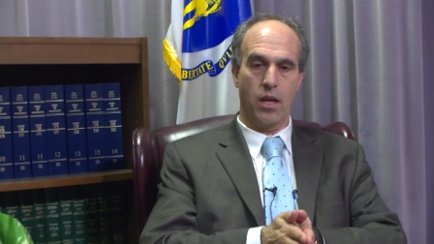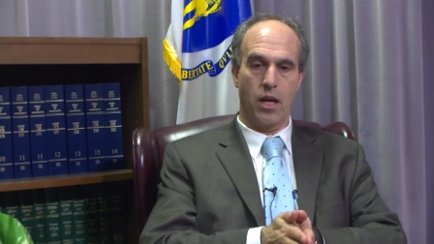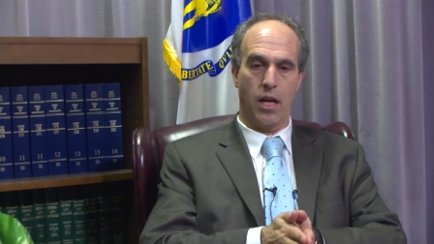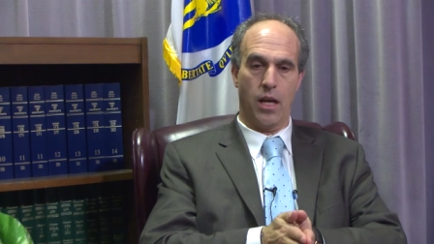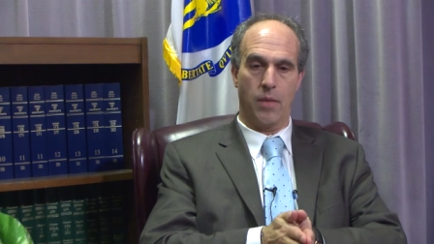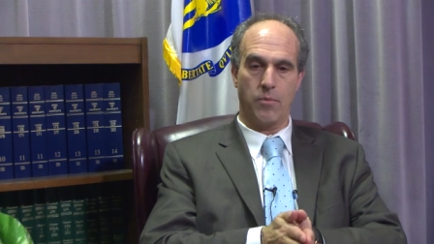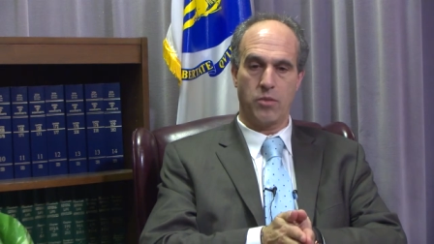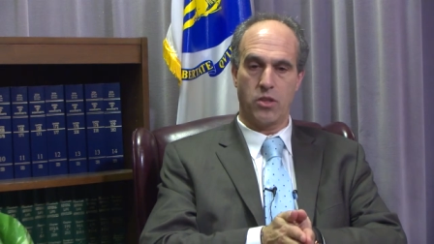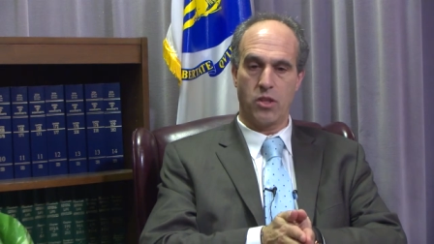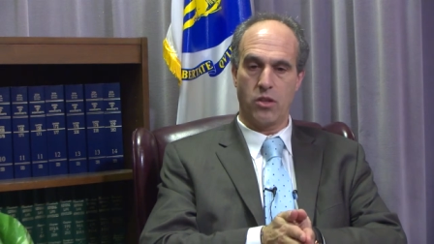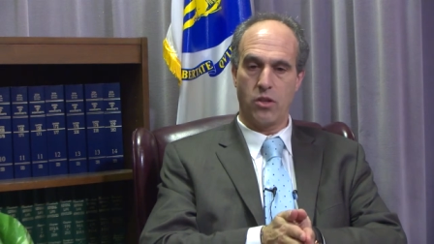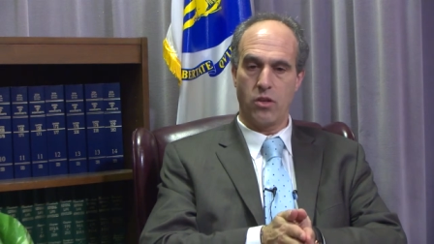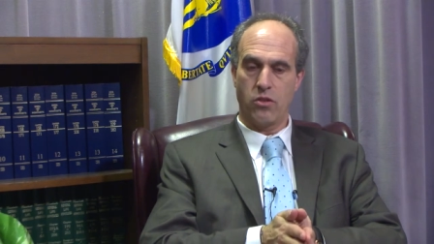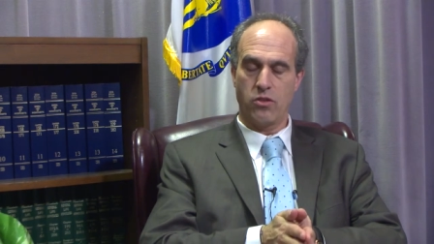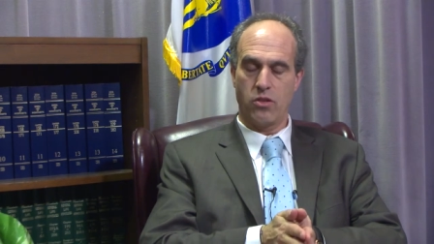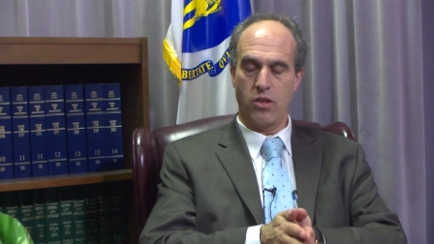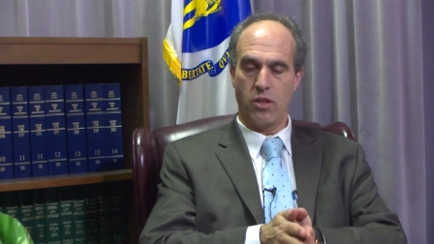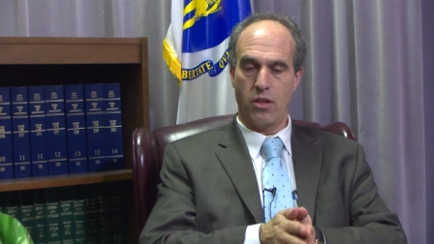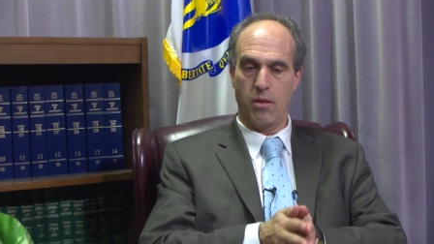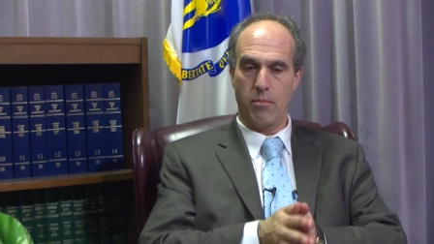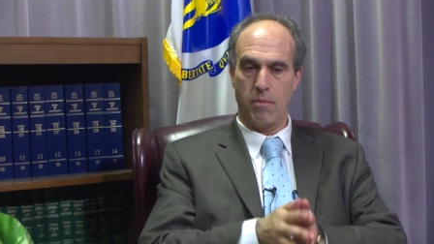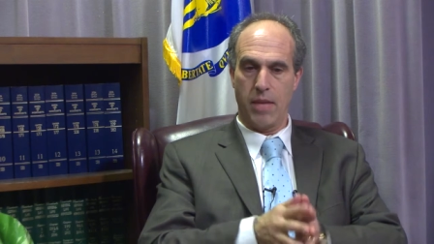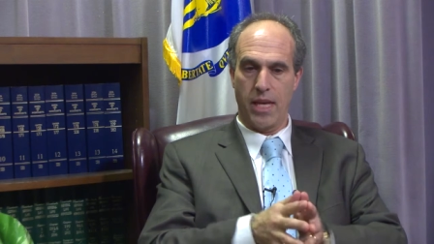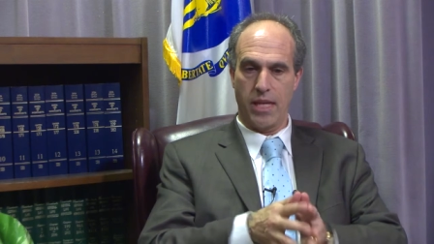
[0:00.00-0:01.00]
So those are
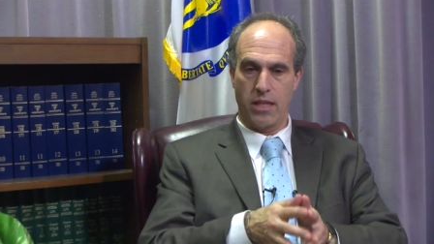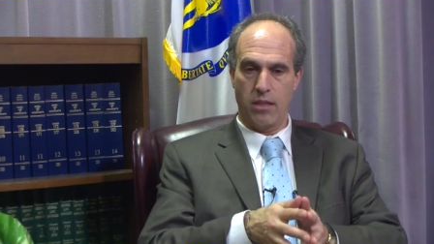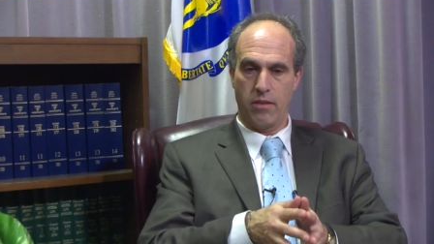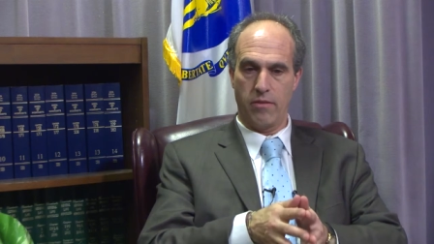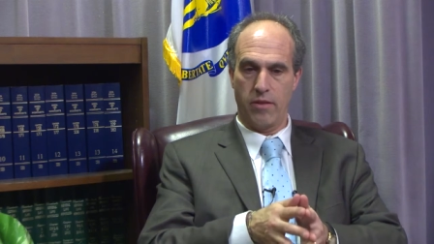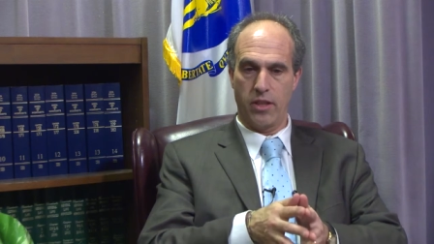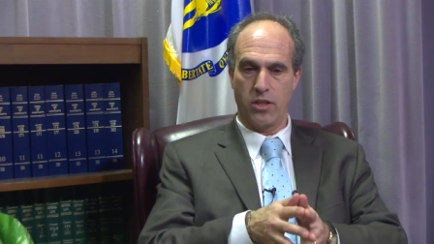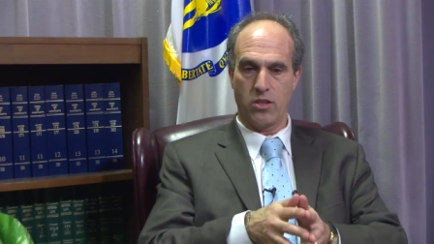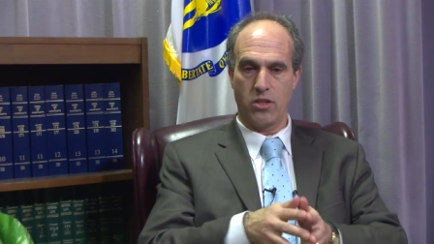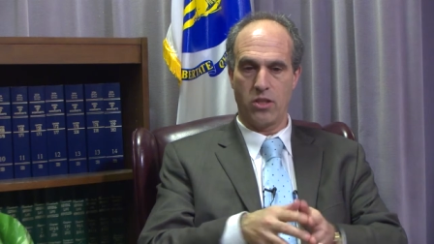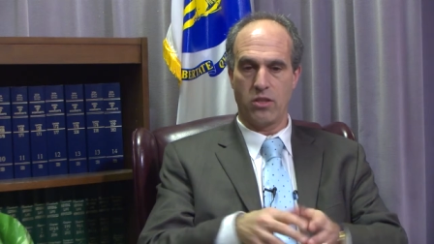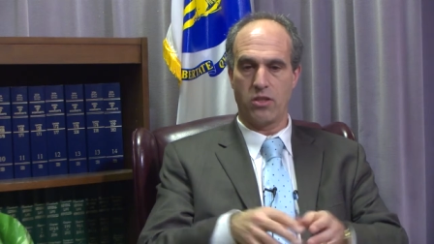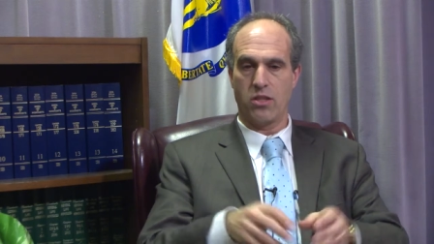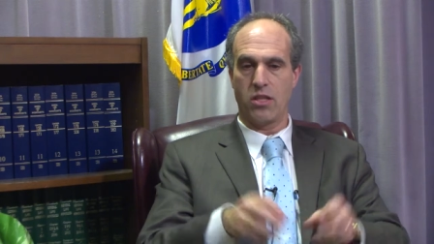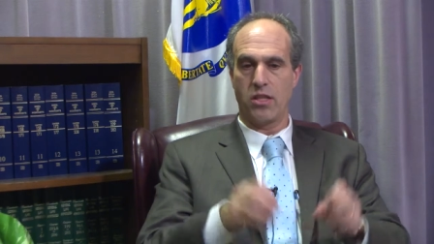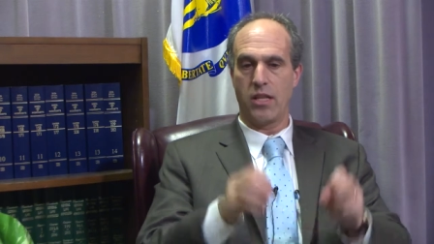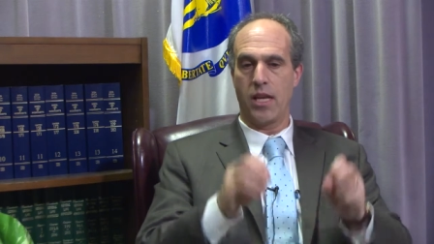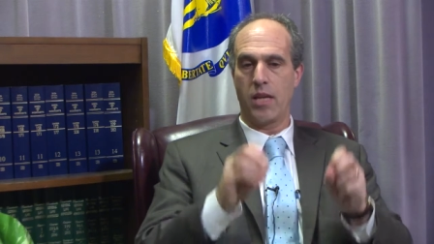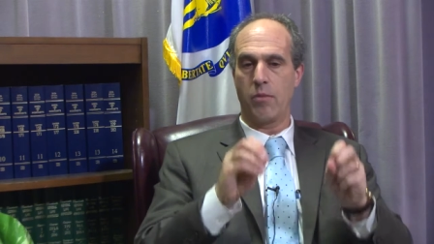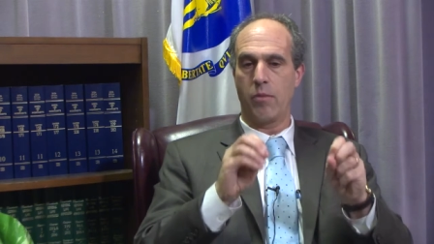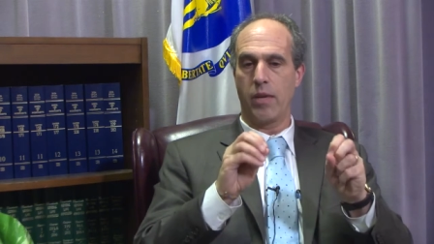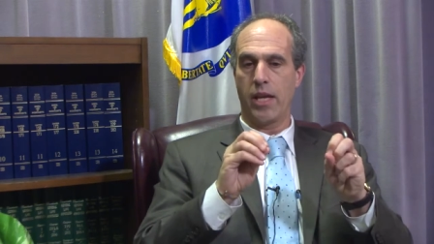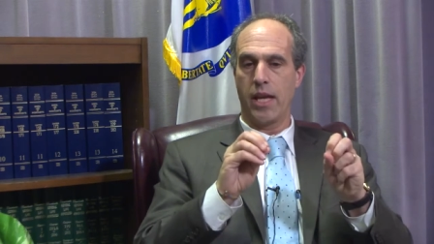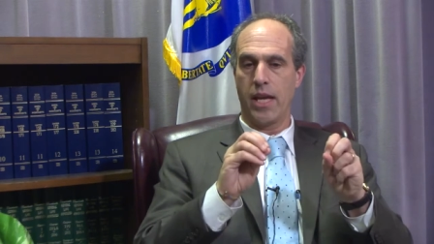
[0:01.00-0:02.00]
the main divisions, and
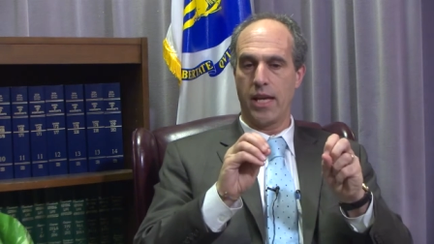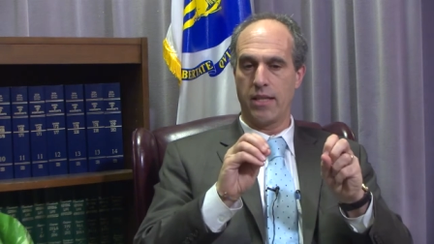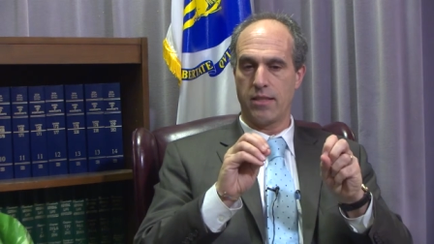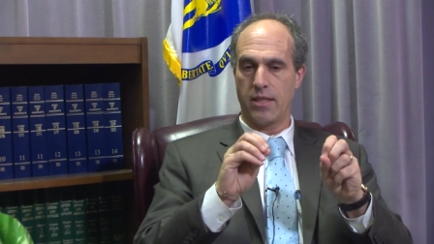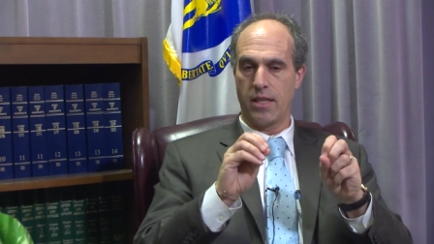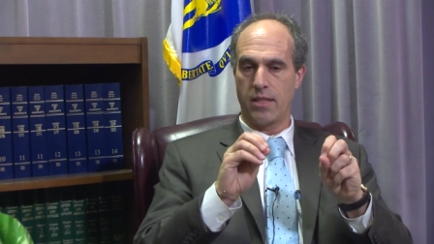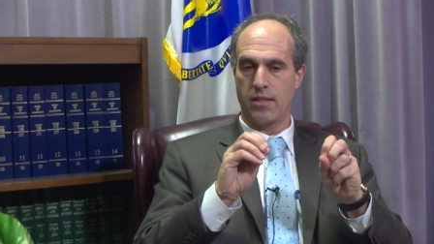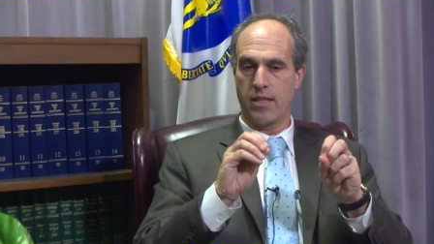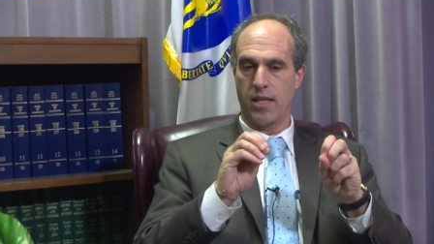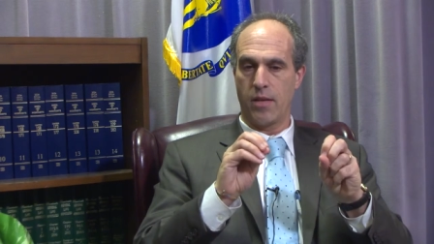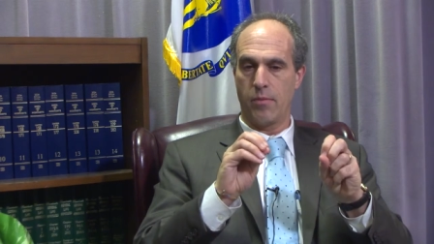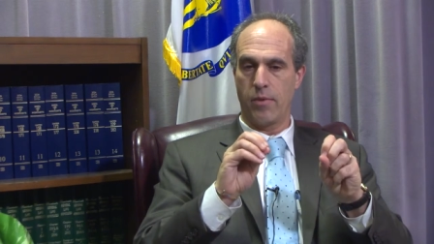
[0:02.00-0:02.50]
then as I said,